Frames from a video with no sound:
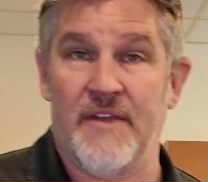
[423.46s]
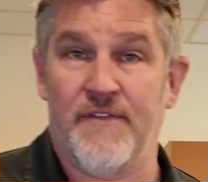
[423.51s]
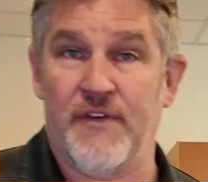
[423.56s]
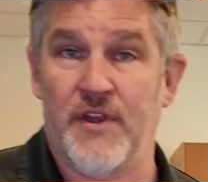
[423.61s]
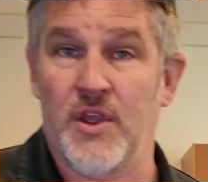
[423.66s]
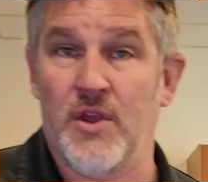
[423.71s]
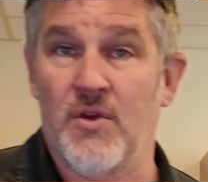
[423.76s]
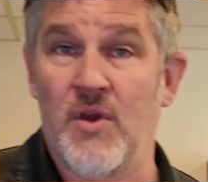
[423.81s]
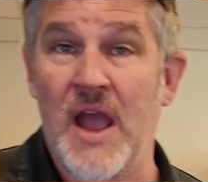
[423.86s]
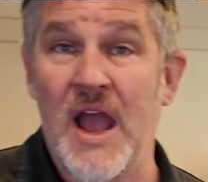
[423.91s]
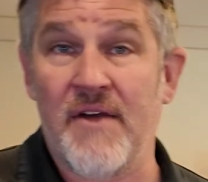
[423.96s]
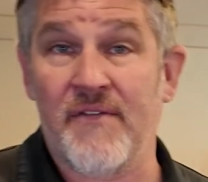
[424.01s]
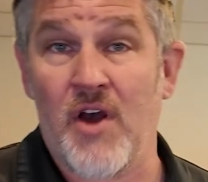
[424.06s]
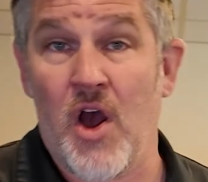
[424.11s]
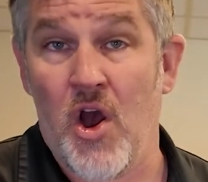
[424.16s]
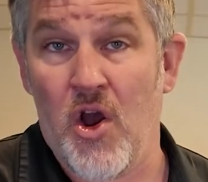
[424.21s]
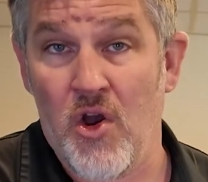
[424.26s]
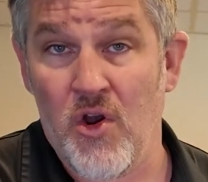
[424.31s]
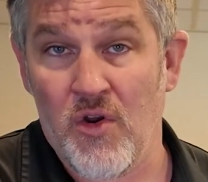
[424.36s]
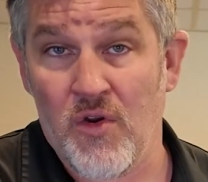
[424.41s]
If you have a
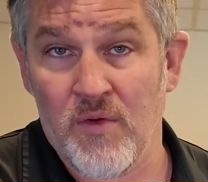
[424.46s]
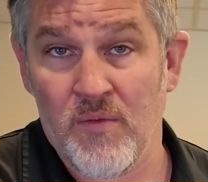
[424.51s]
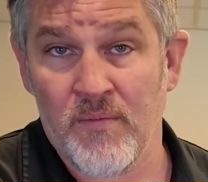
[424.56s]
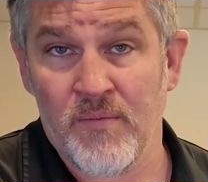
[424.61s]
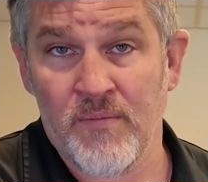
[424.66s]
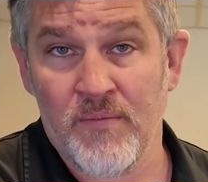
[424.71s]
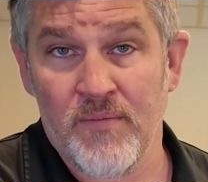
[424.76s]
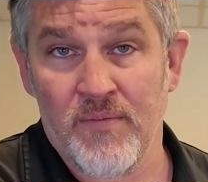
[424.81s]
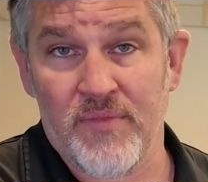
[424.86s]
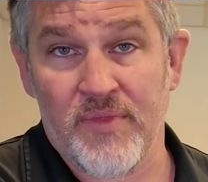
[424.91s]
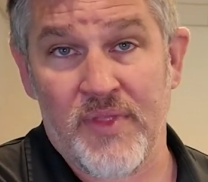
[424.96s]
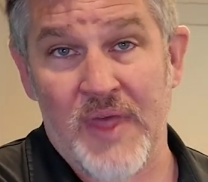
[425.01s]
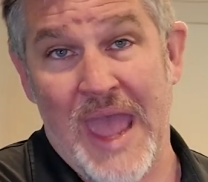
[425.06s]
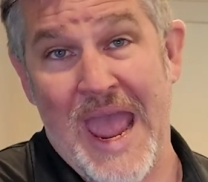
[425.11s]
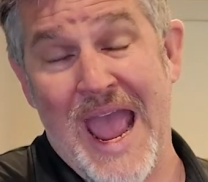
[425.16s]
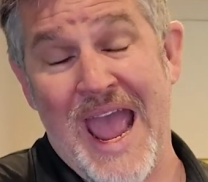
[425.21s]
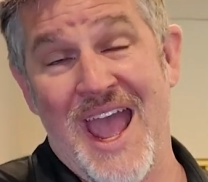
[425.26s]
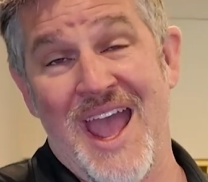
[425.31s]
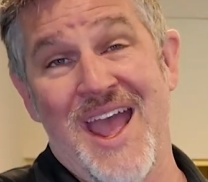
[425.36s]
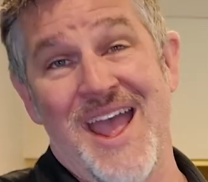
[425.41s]
home
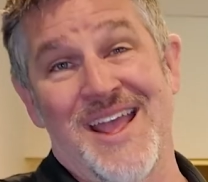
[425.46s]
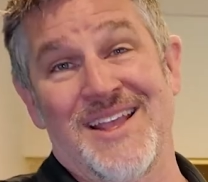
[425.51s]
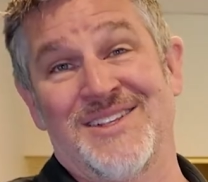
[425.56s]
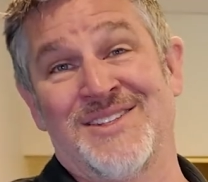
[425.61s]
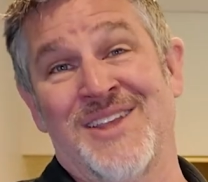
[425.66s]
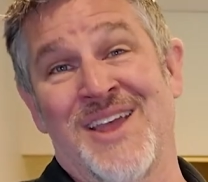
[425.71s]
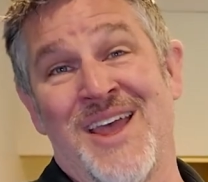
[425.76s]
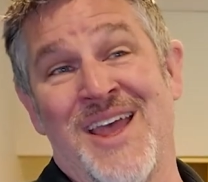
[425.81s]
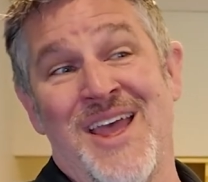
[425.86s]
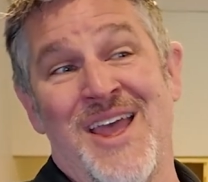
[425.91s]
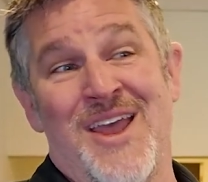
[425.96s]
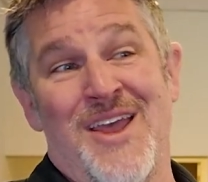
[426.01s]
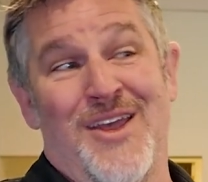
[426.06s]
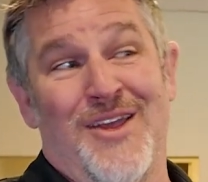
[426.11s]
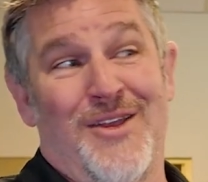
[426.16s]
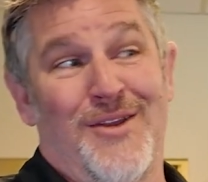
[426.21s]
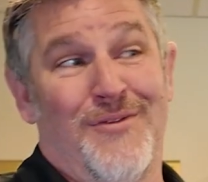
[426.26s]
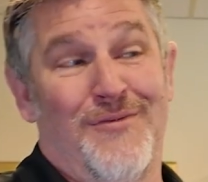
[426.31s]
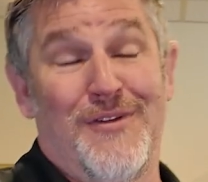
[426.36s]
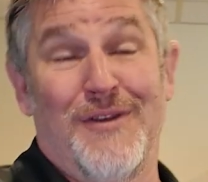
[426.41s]
that has
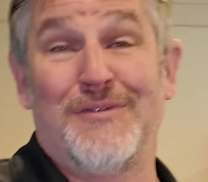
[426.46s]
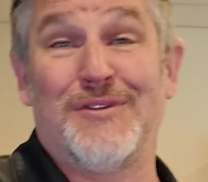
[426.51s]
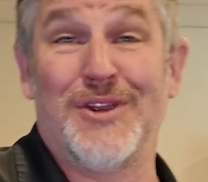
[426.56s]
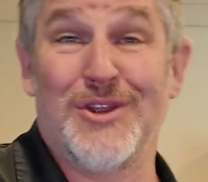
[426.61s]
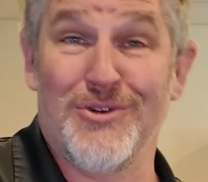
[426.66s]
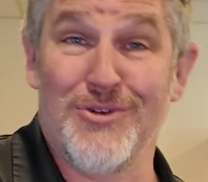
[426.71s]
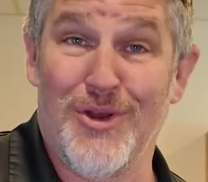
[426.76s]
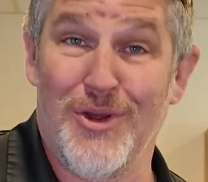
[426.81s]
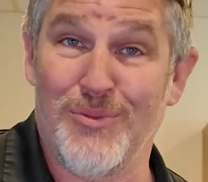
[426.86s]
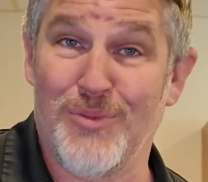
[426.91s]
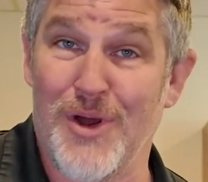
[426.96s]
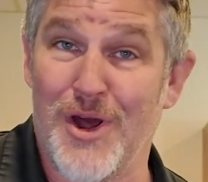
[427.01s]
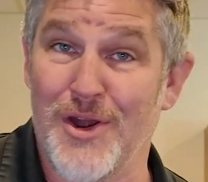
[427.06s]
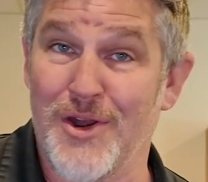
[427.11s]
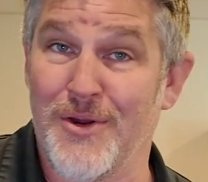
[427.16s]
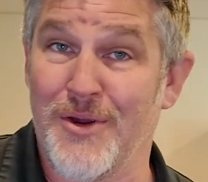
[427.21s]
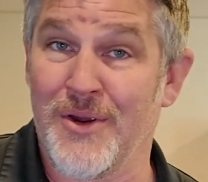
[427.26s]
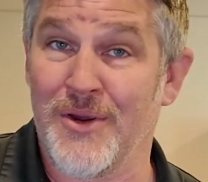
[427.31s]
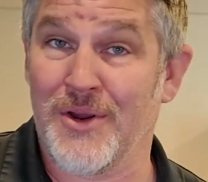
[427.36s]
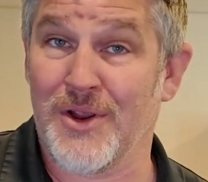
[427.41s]
50-year-old
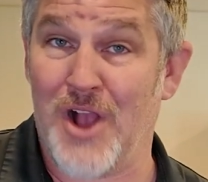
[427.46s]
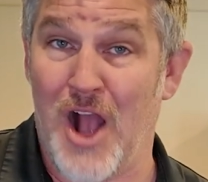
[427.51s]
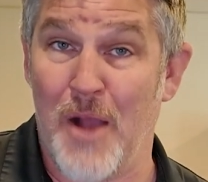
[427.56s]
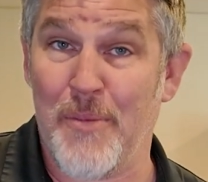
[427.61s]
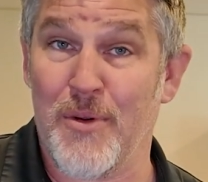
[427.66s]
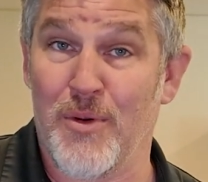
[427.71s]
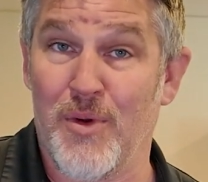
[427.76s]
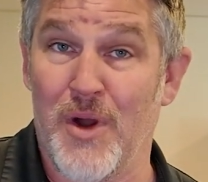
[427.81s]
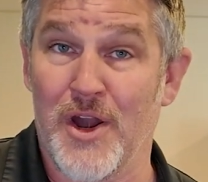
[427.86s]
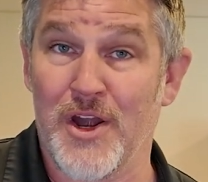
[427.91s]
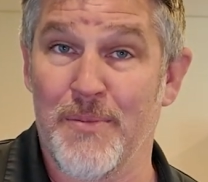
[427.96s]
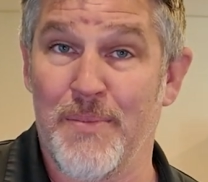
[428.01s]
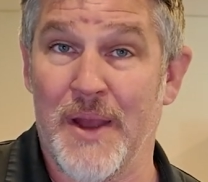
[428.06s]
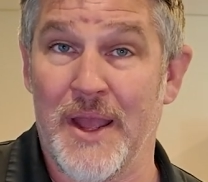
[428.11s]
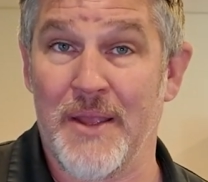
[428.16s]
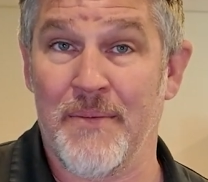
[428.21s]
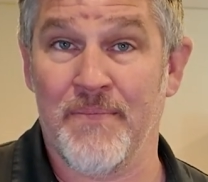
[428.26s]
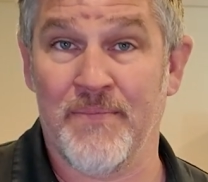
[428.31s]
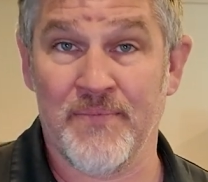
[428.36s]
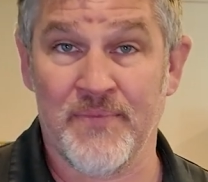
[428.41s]
copper water
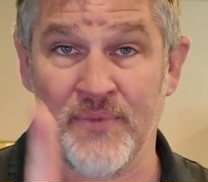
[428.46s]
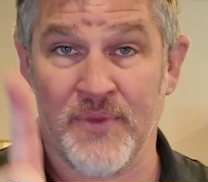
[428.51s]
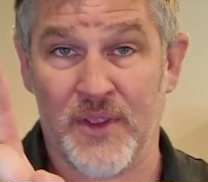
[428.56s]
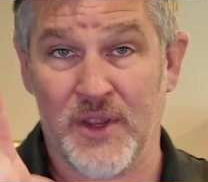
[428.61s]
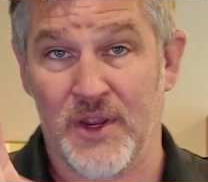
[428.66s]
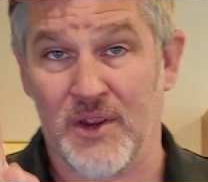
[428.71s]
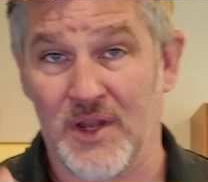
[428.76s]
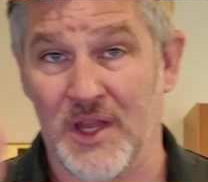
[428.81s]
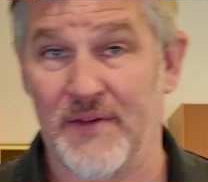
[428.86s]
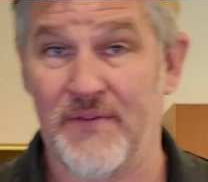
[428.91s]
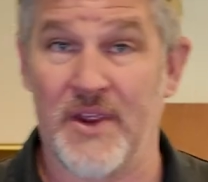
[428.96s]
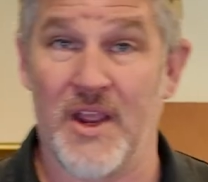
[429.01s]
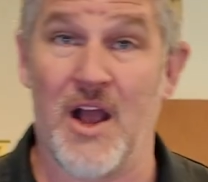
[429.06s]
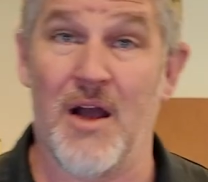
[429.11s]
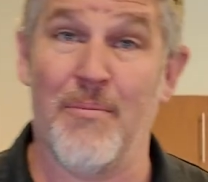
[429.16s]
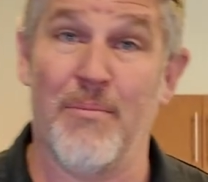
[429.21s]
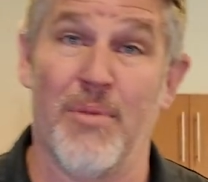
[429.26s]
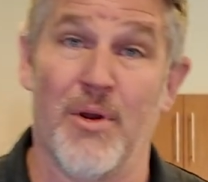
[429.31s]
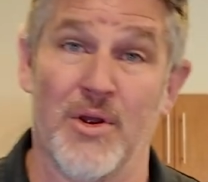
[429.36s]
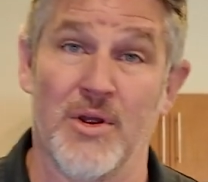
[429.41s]
pipe, you're living
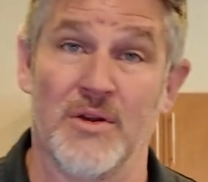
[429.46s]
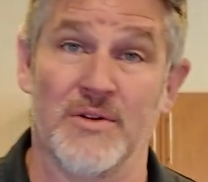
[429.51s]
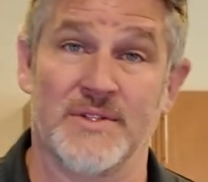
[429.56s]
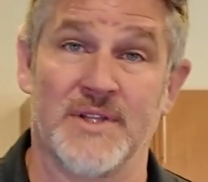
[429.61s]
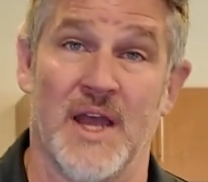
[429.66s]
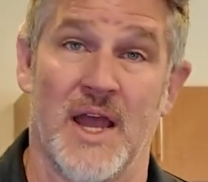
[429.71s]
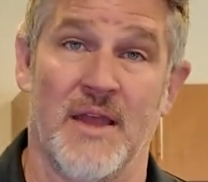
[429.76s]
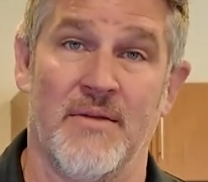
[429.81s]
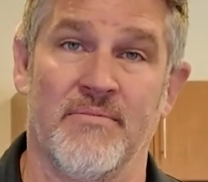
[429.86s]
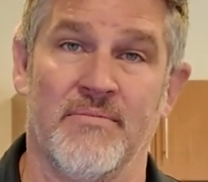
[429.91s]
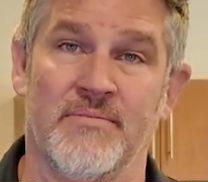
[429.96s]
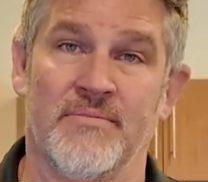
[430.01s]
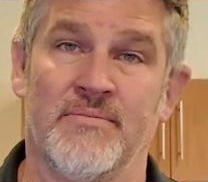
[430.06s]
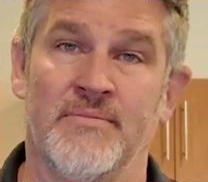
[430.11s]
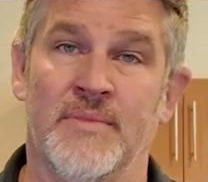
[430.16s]
on borrowed time.